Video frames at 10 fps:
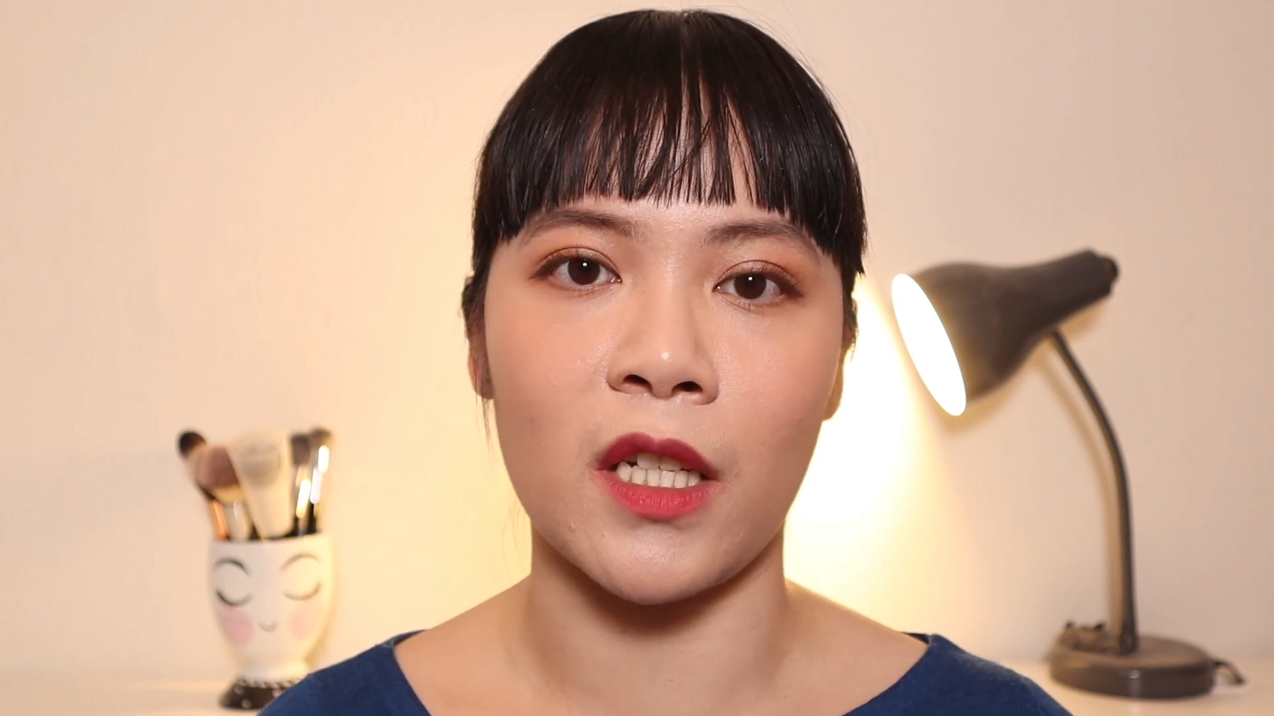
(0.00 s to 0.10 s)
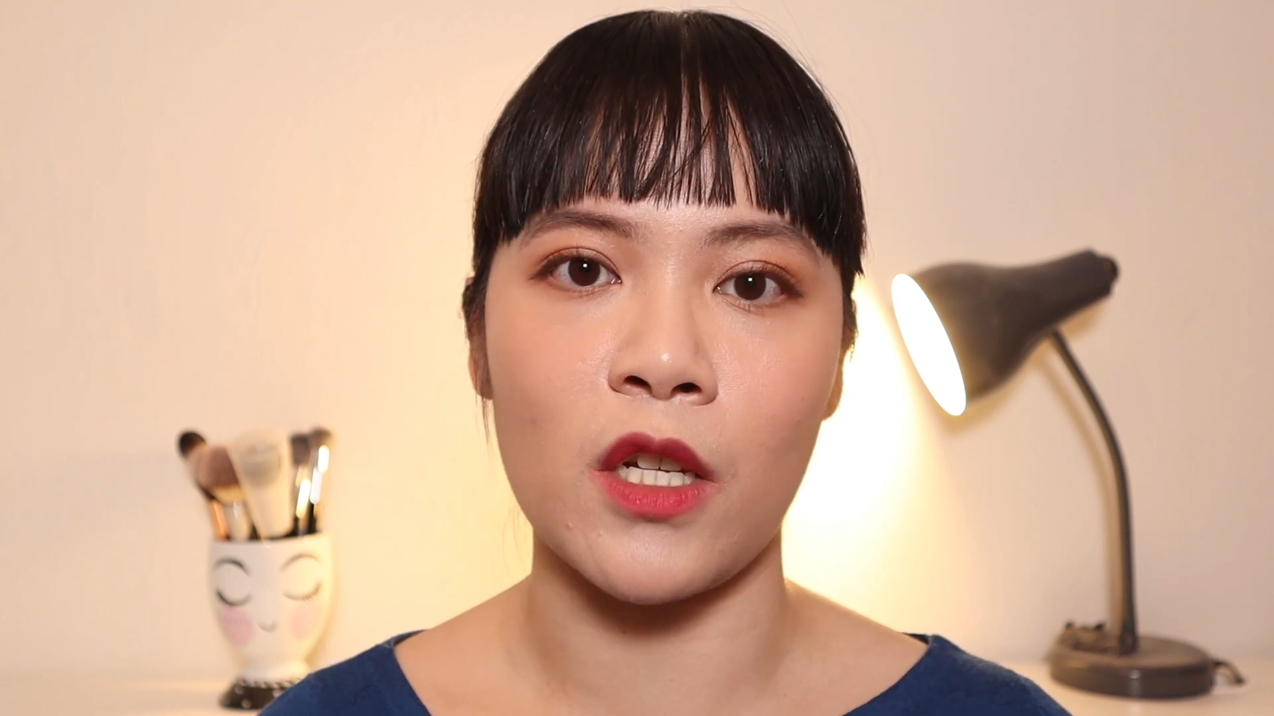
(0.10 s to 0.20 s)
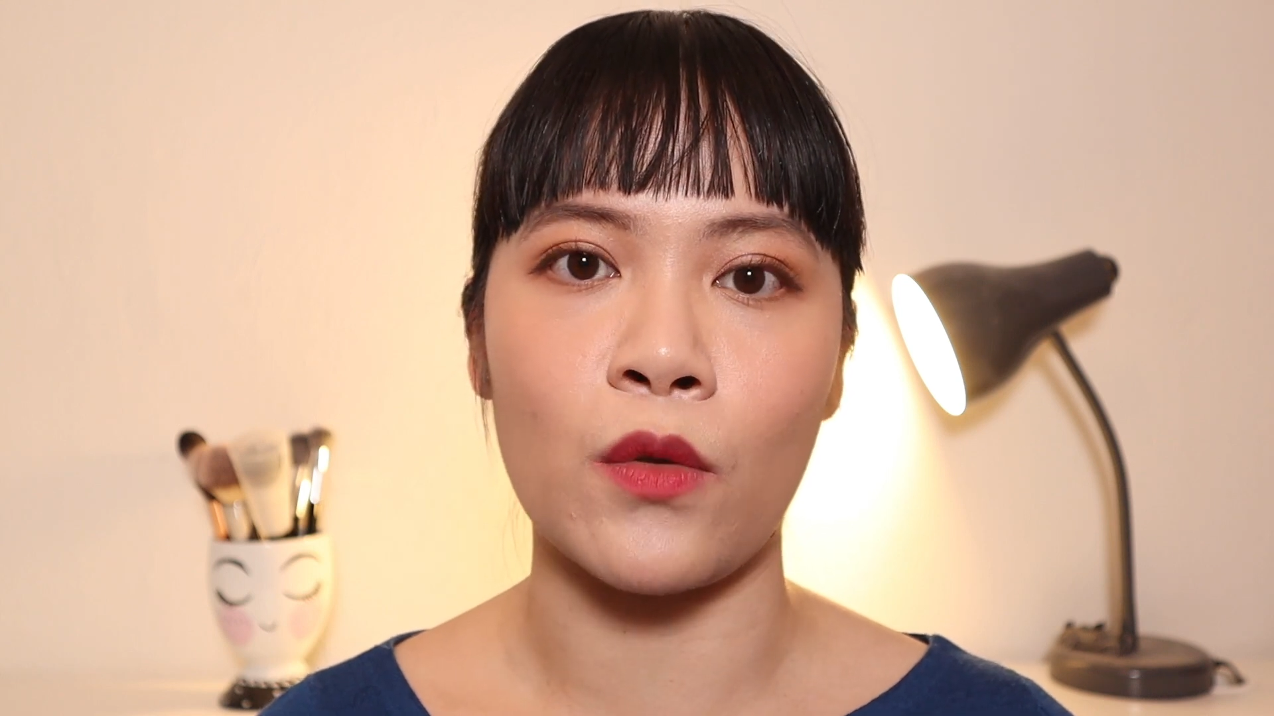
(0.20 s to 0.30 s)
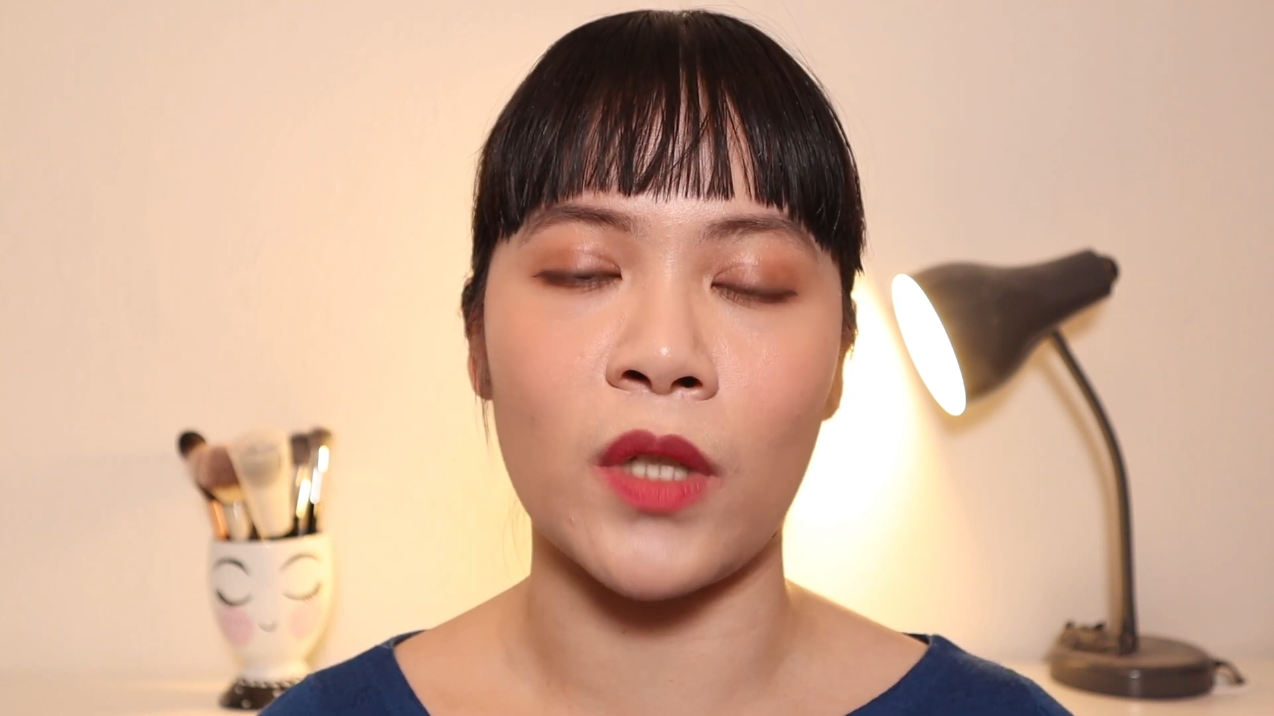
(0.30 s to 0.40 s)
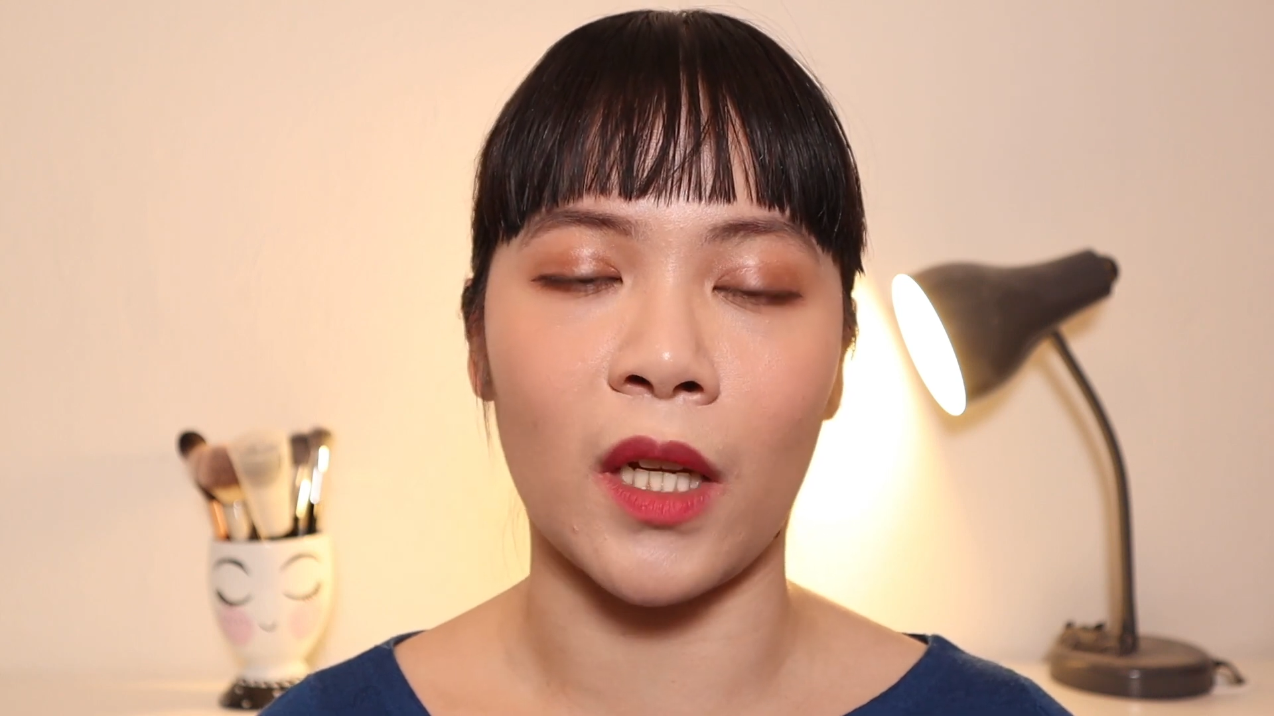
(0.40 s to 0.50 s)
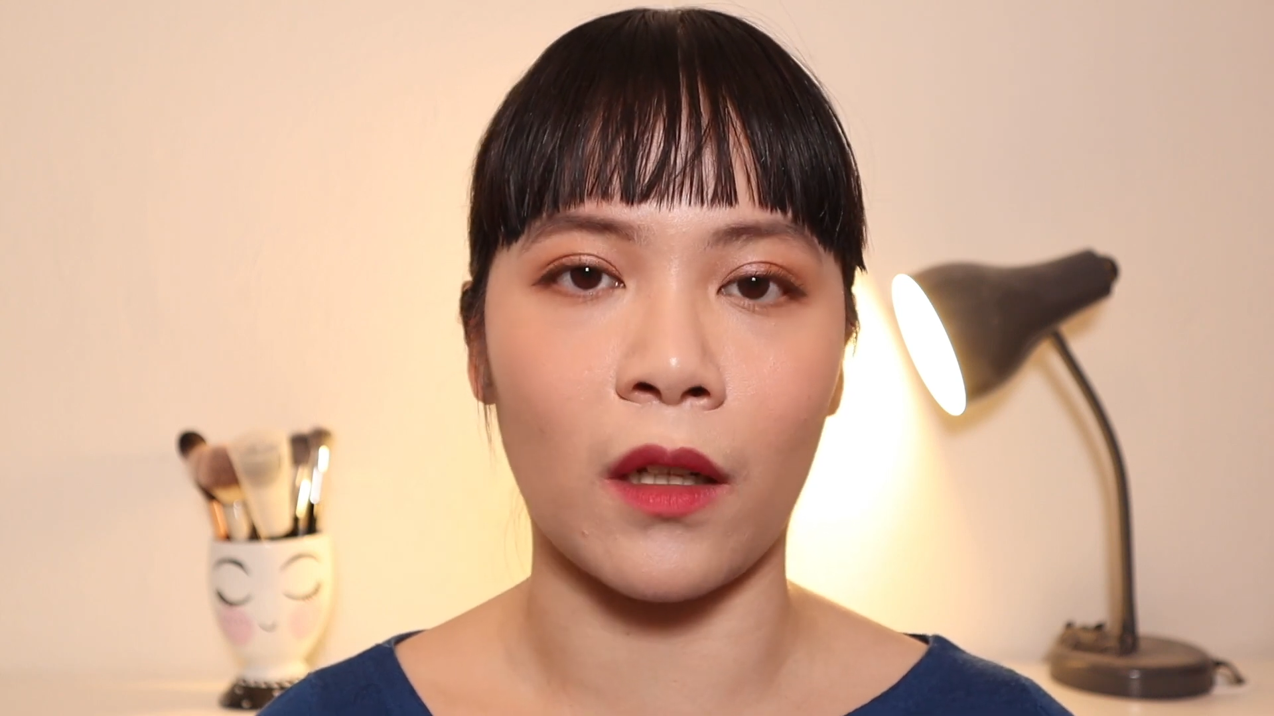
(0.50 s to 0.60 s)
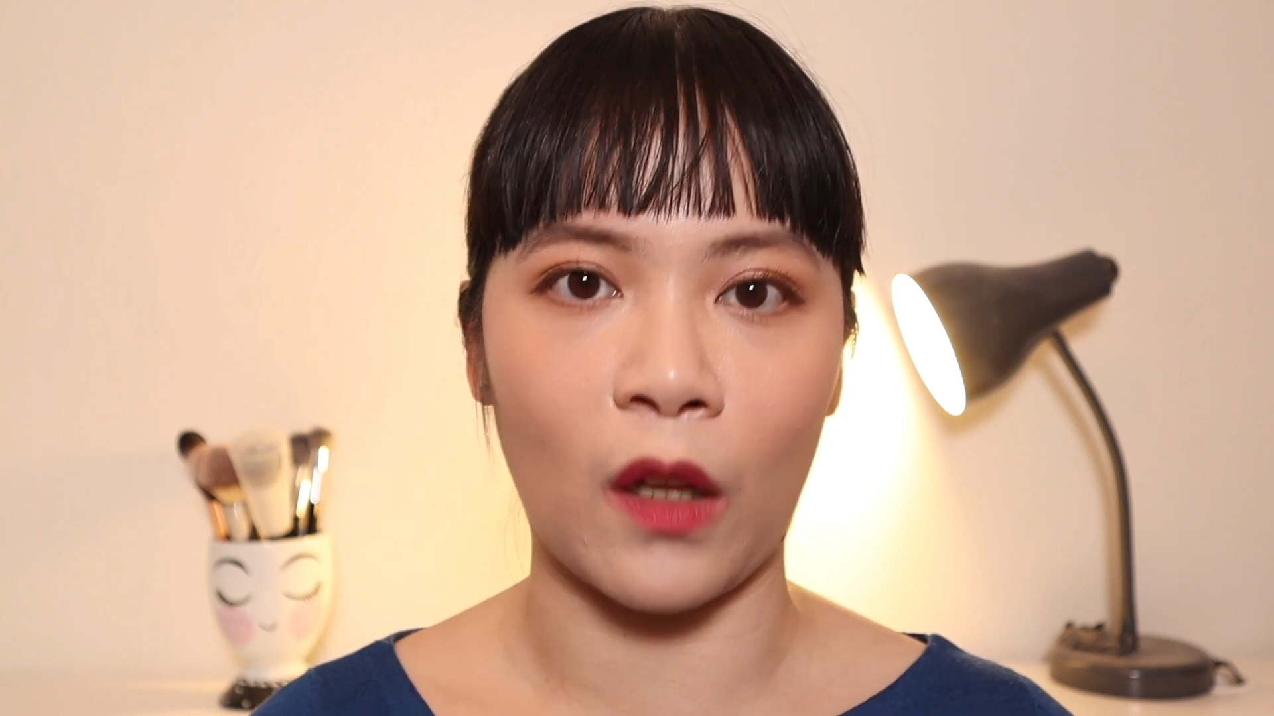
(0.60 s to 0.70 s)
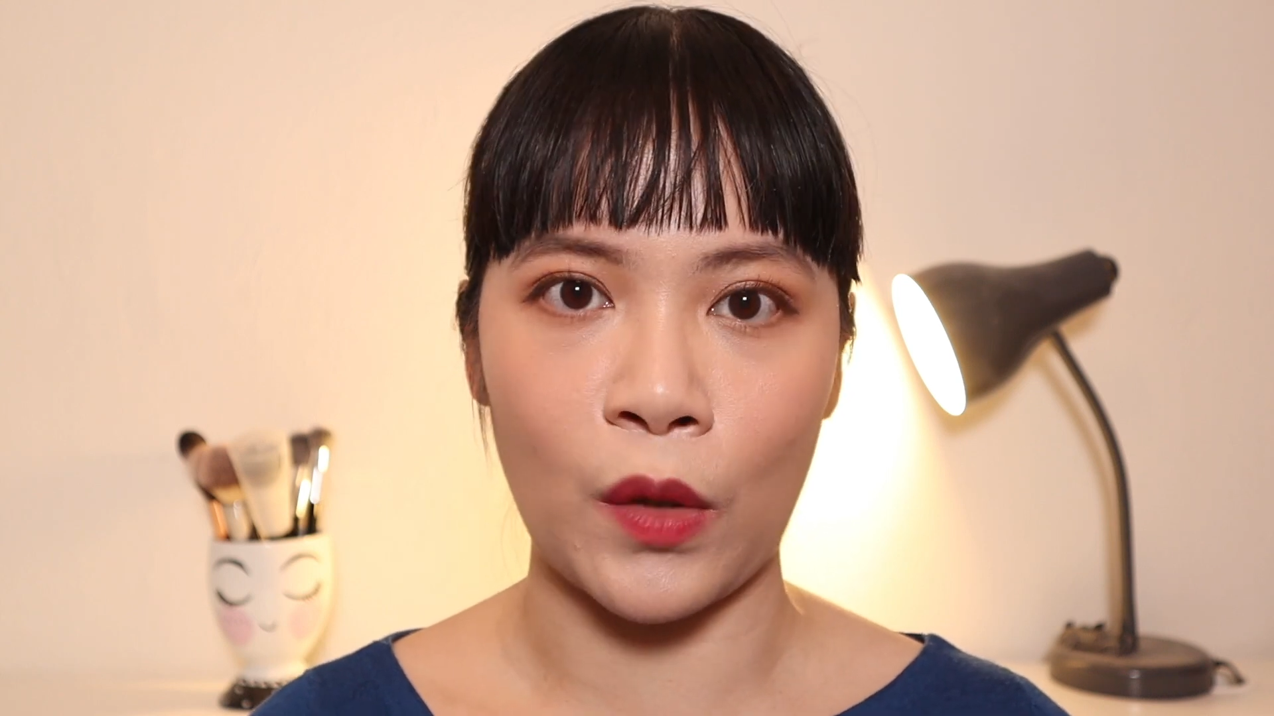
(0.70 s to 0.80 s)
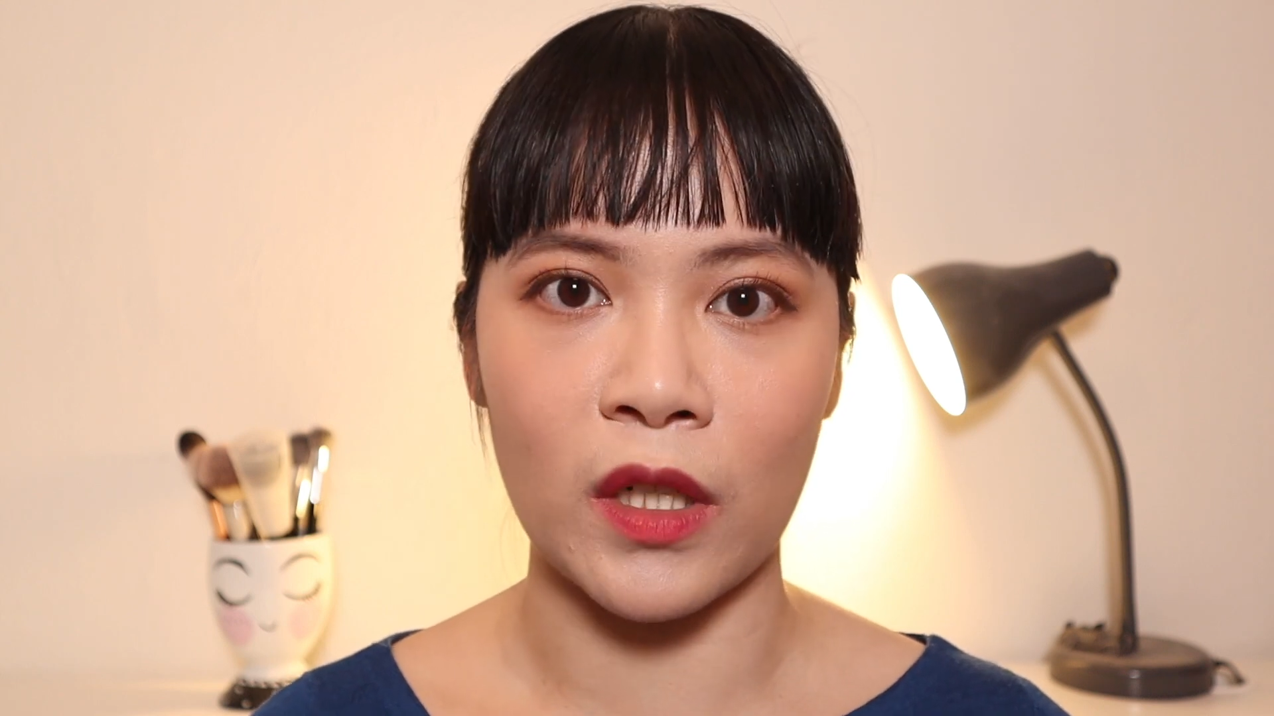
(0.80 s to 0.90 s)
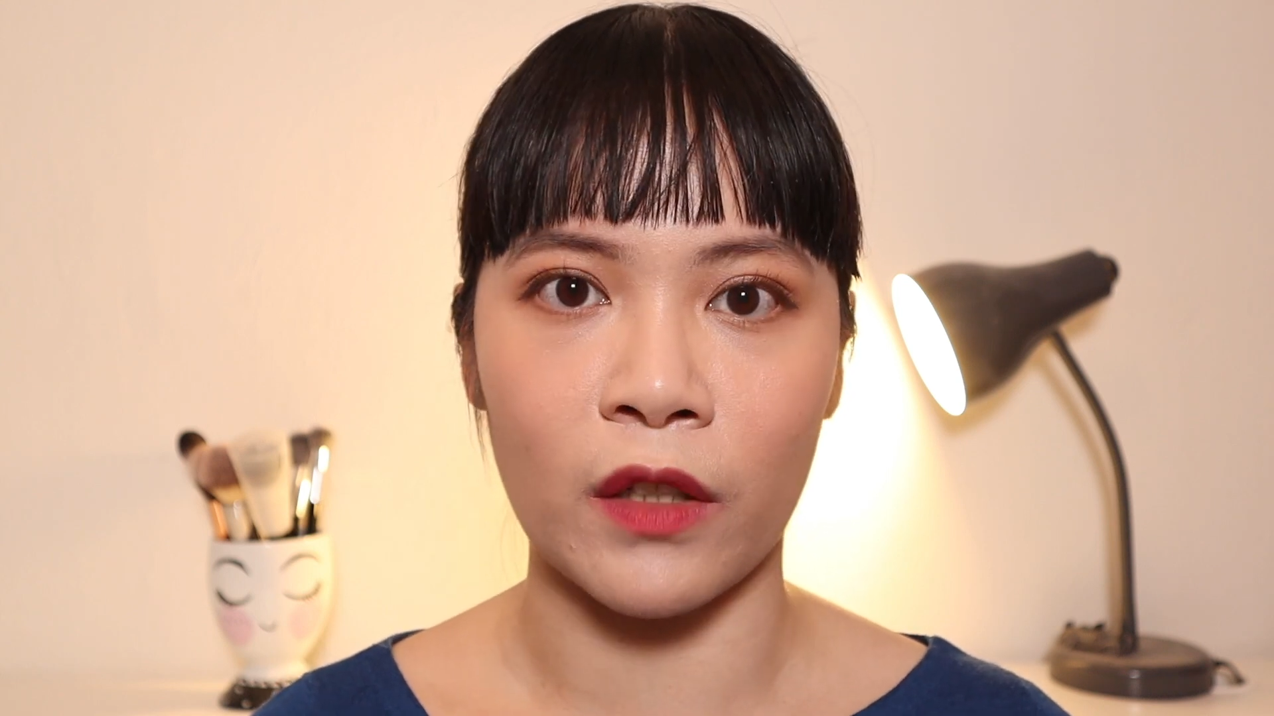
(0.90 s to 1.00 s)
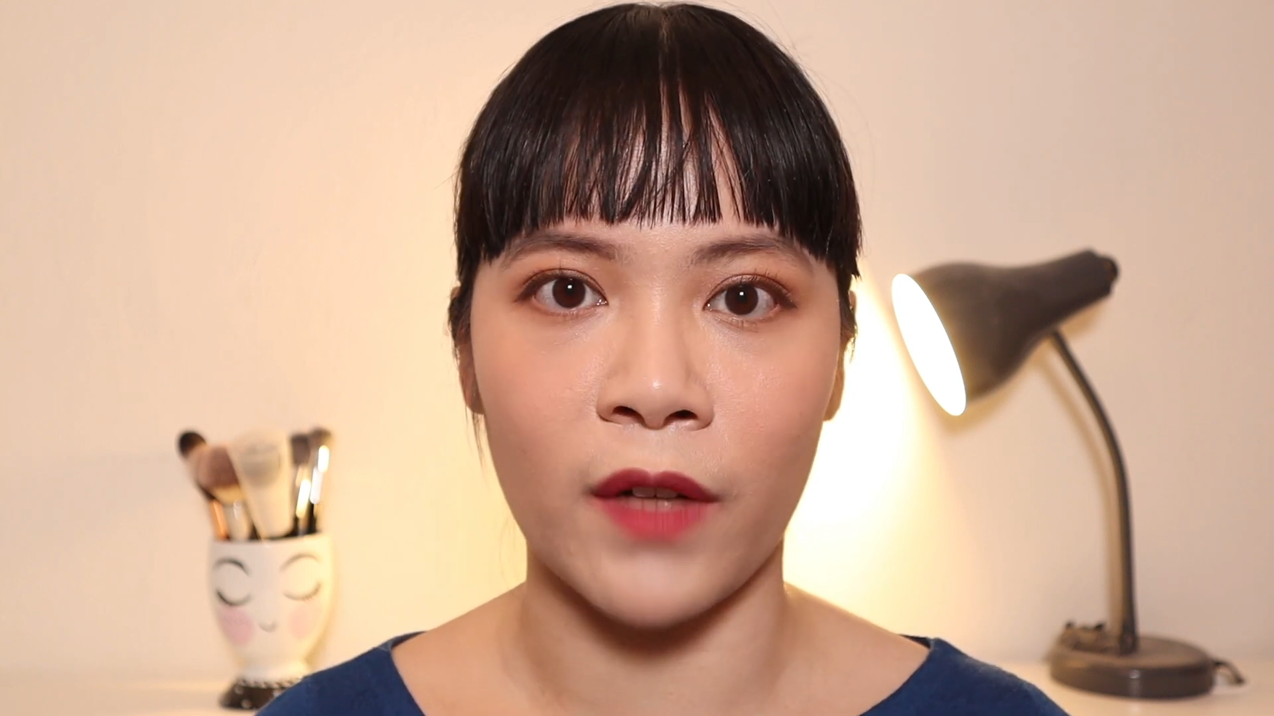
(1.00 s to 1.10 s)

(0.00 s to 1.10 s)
use a glowier